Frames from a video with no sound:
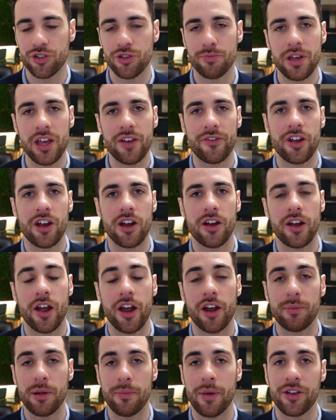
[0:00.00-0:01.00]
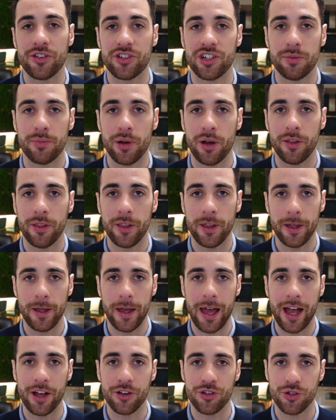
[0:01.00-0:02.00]
you may have heard me mention about
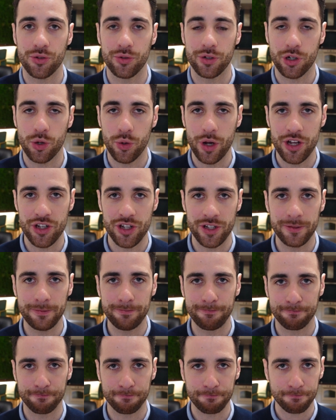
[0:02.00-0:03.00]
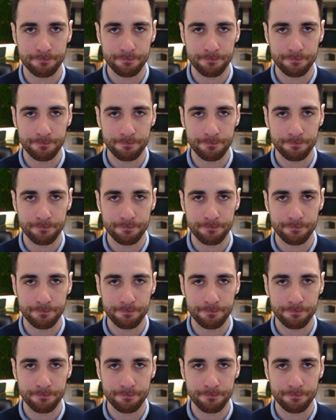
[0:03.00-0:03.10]
the actual equation